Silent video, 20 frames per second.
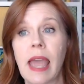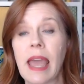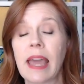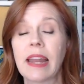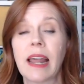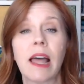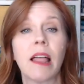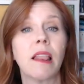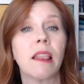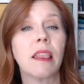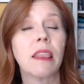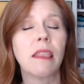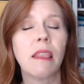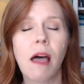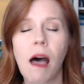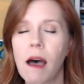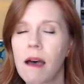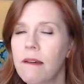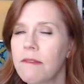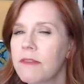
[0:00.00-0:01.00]
And I
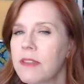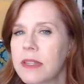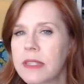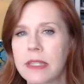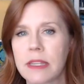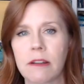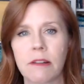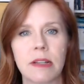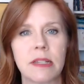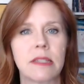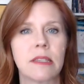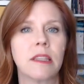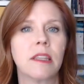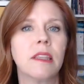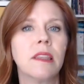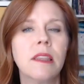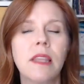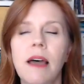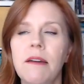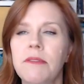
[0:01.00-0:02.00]
love the series,
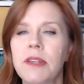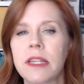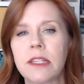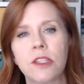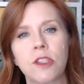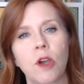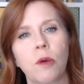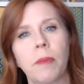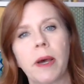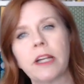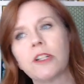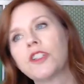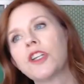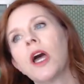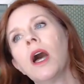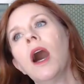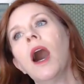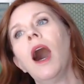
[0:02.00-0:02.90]
loved it so much.